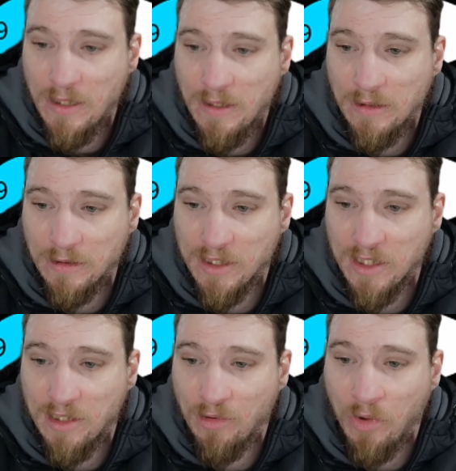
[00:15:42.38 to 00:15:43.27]
This
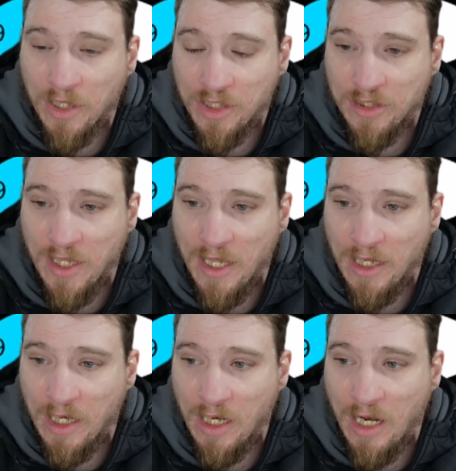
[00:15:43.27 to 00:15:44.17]
is a watch that
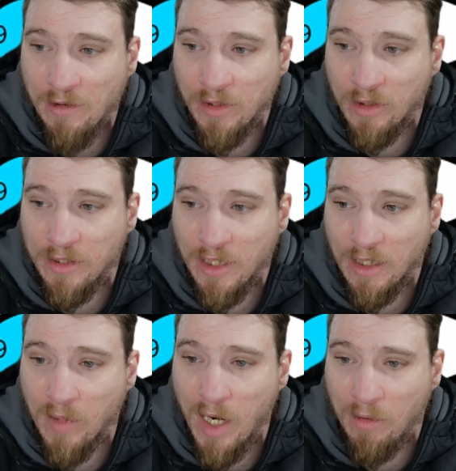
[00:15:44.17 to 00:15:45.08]
I really think
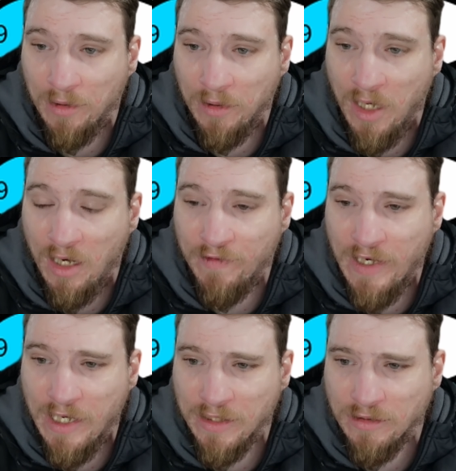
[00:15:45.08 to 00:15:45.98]
Mom would love
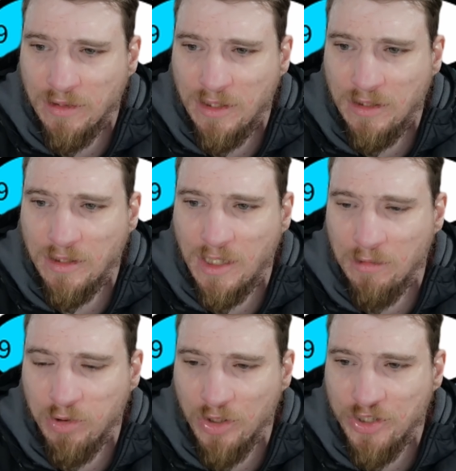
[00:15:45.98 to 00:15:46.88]
and could
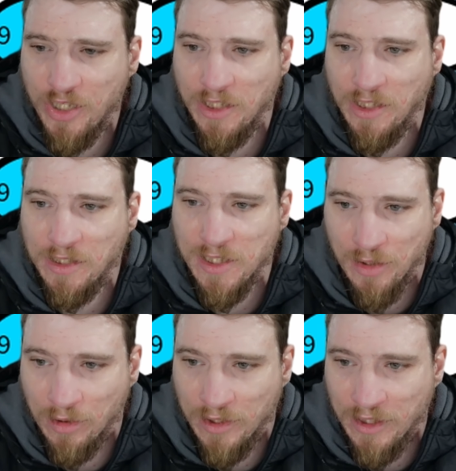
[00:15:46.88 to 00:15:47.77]
appreciate the
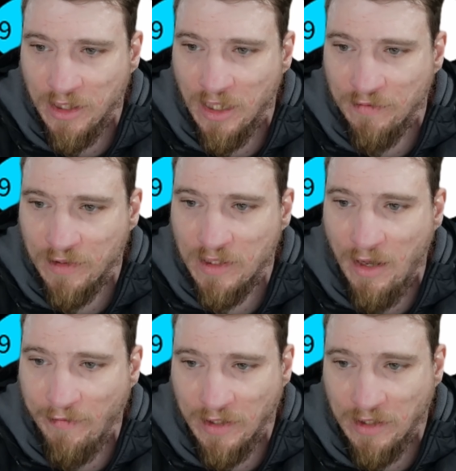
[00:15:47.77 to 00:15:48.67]
utility of
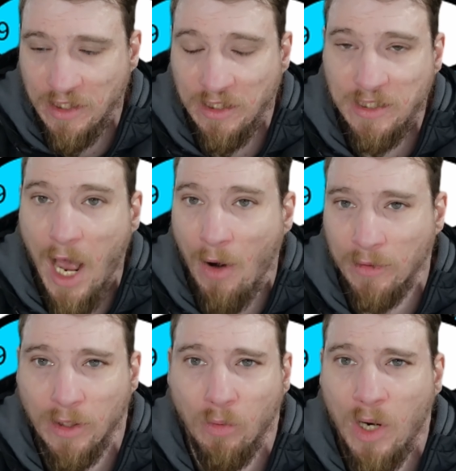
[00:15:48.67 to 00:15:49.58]
having the
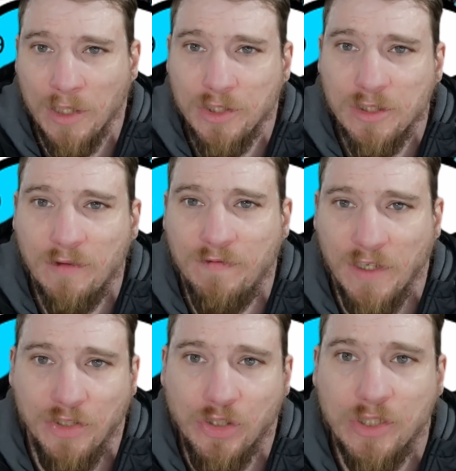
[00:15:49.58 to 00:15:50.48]
calendar watch
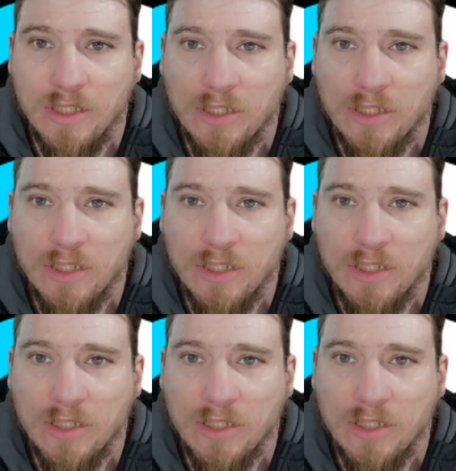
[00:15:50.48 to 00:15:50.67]
features.